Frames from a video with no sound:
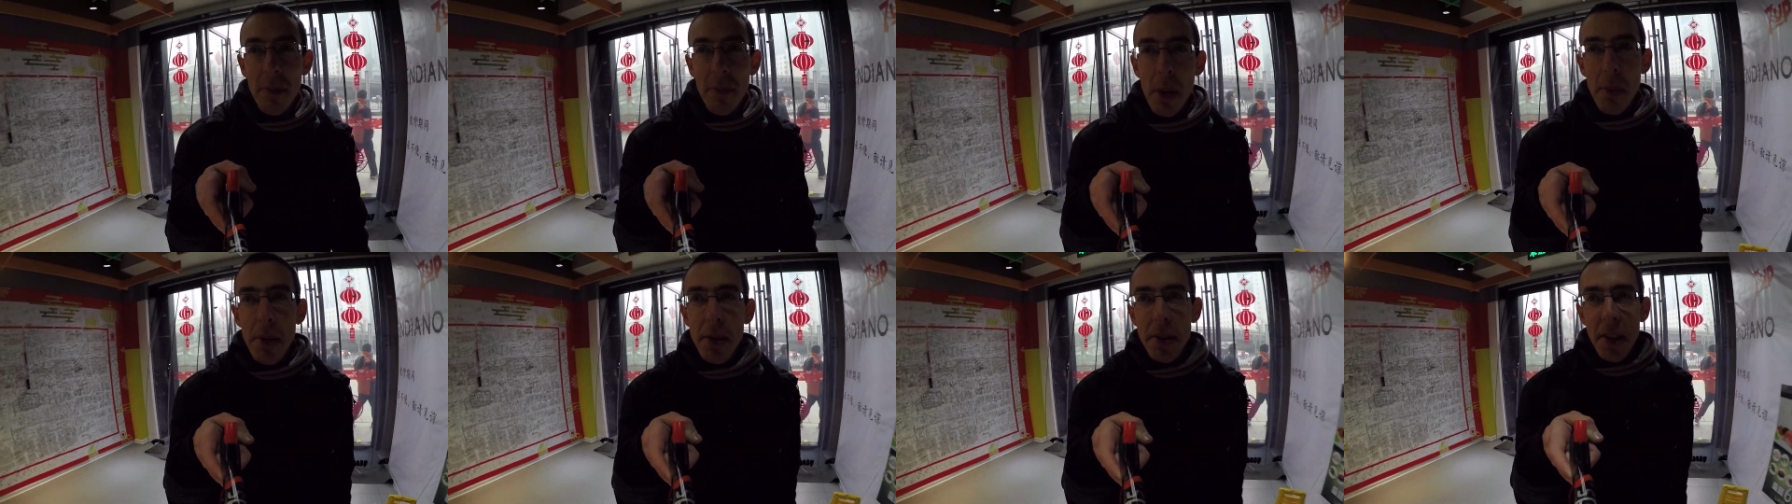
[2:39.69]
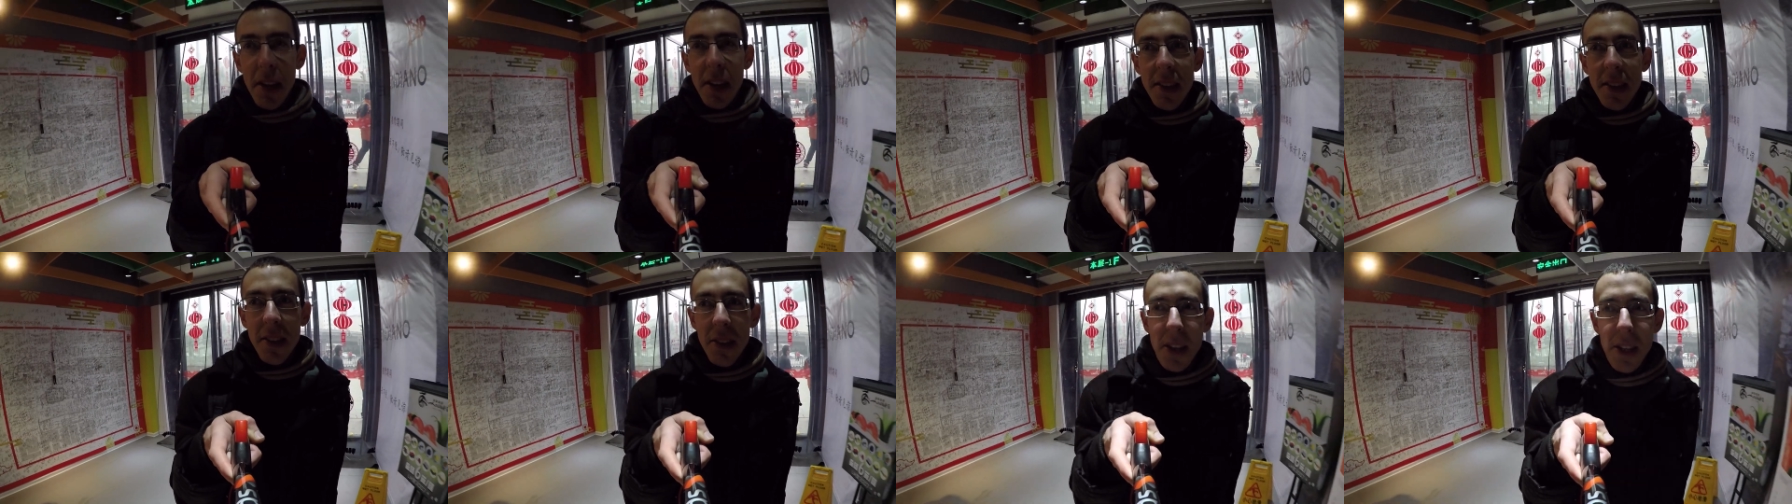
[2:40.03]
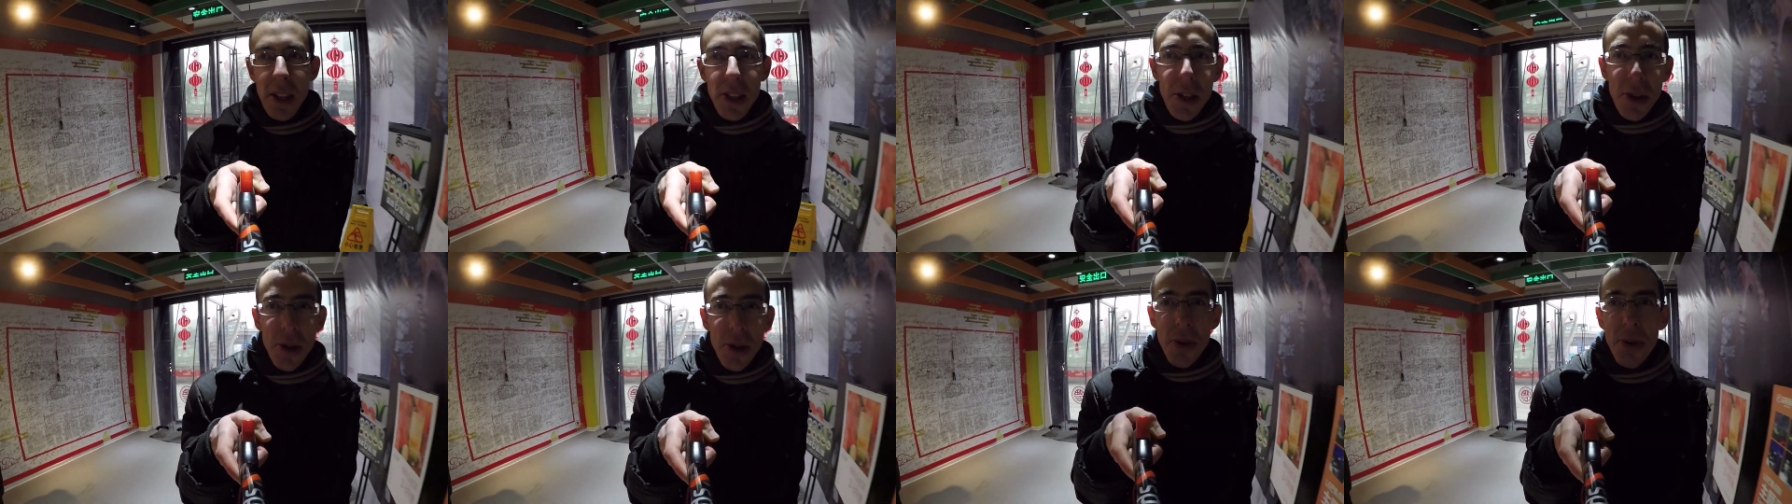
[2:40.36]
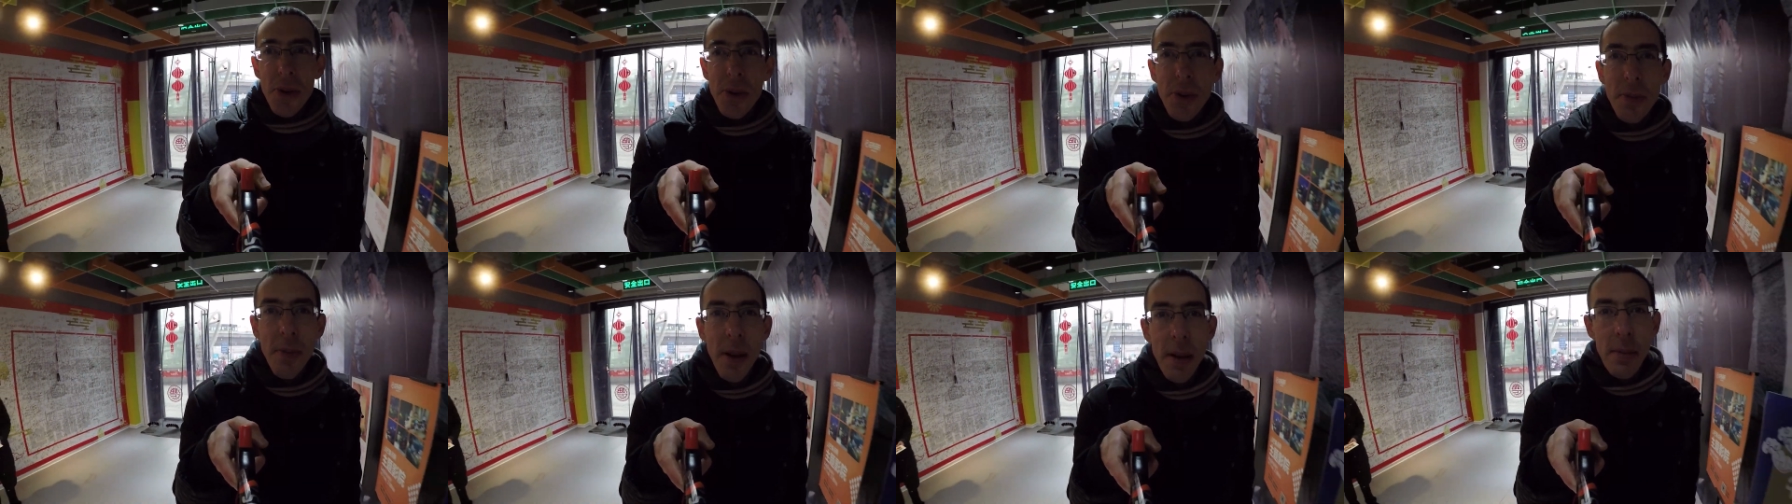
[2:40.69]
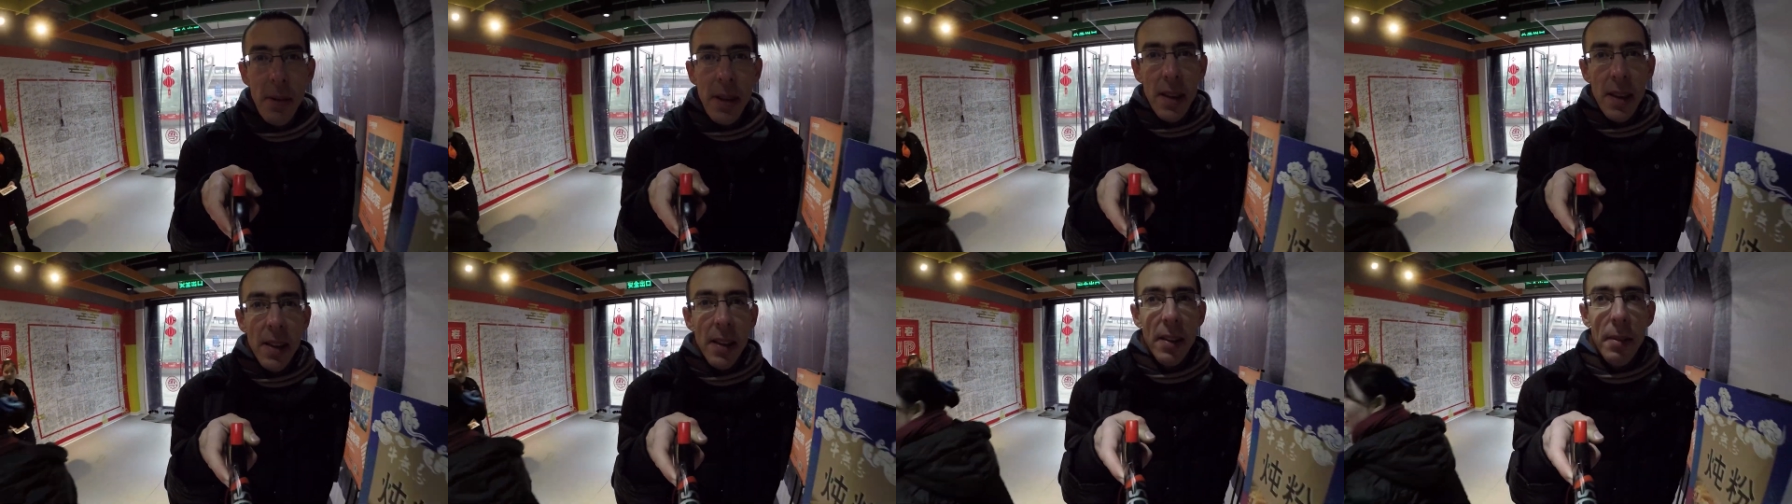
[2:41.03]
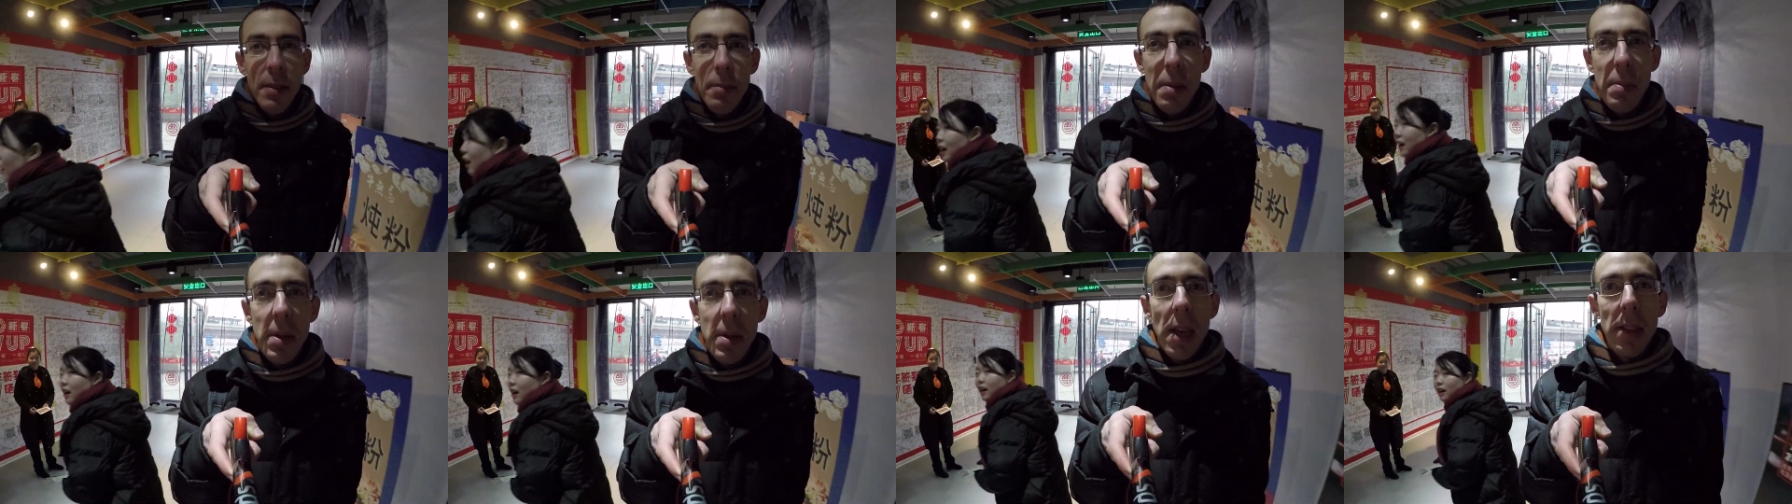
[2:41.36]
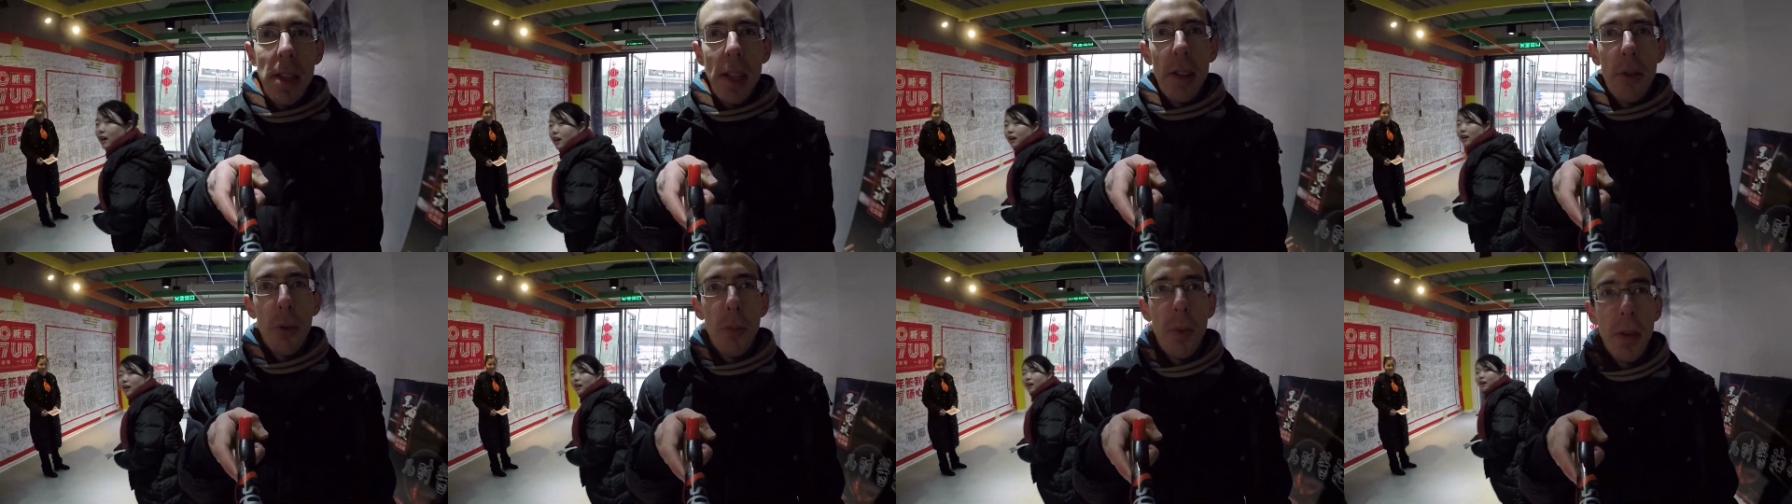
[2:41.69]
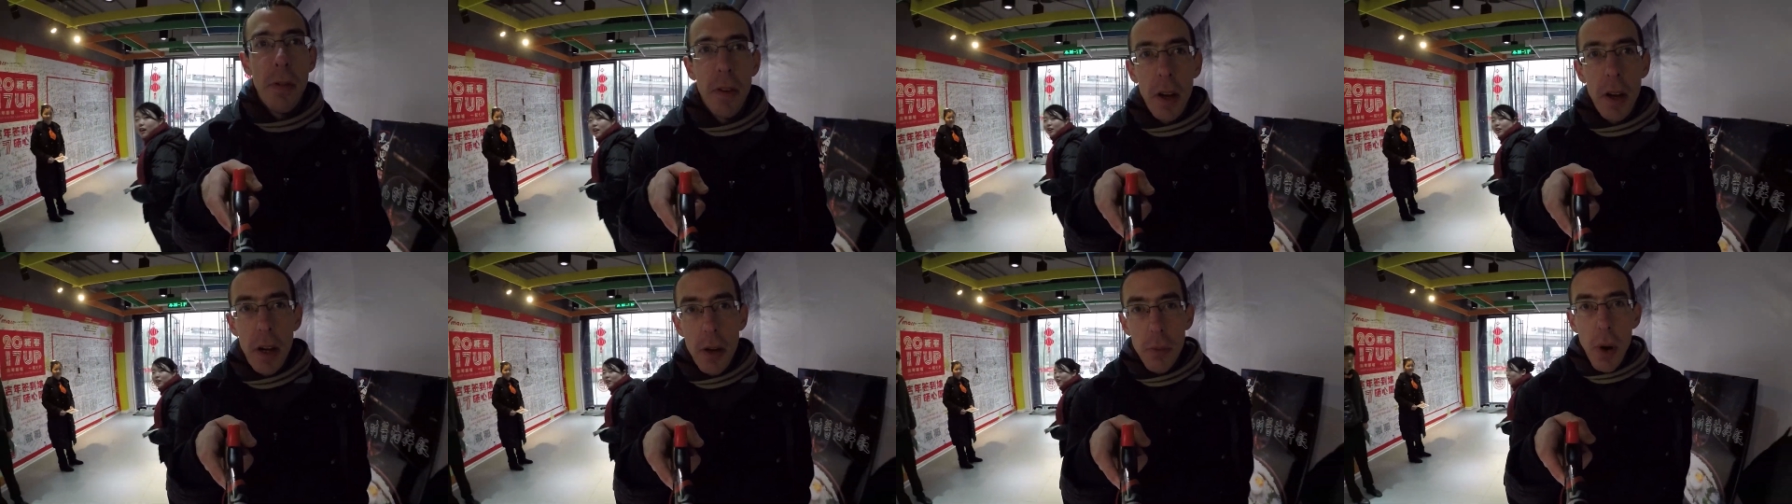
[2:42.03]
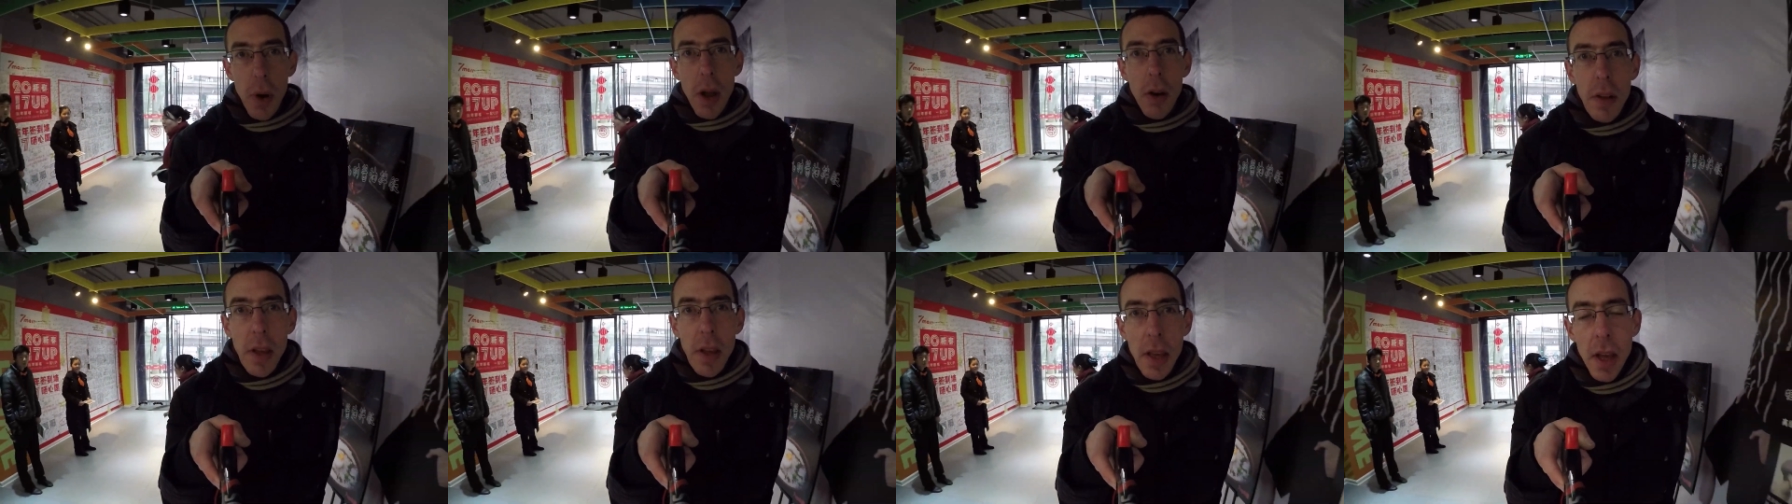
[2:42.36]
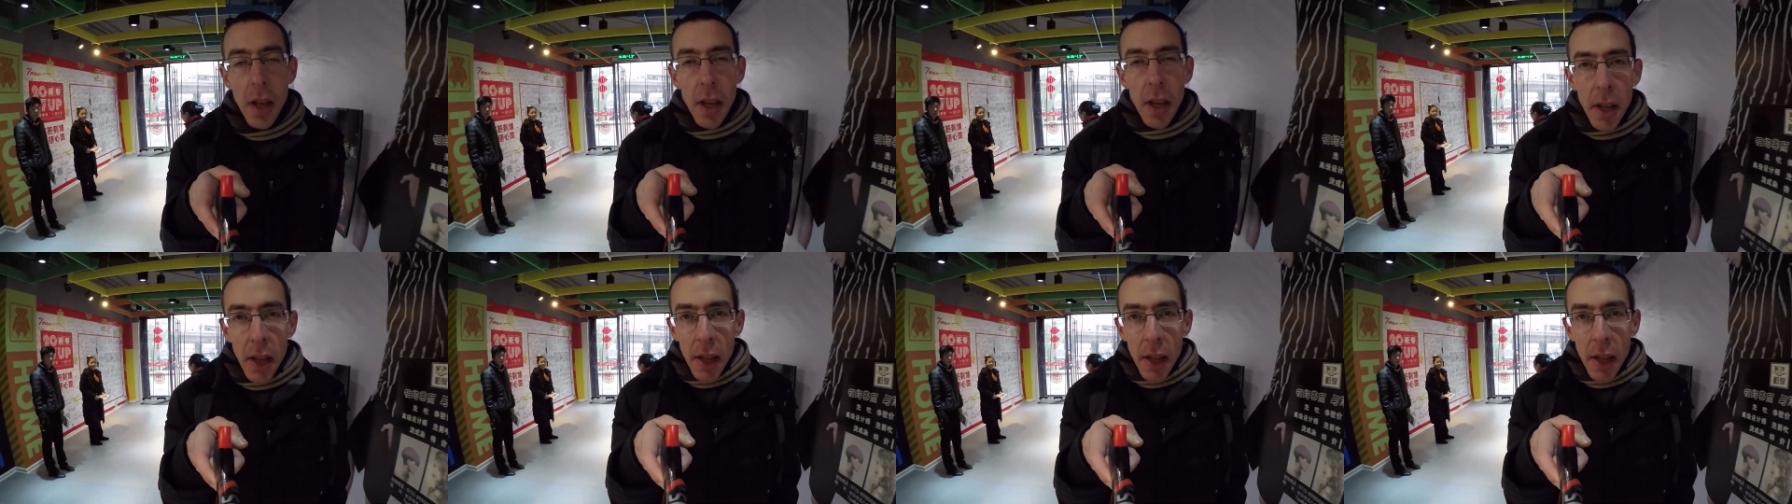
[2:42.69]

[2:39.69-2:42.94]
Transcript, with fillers: Maybe there is an issue. Maybe maybe I need to be very wary.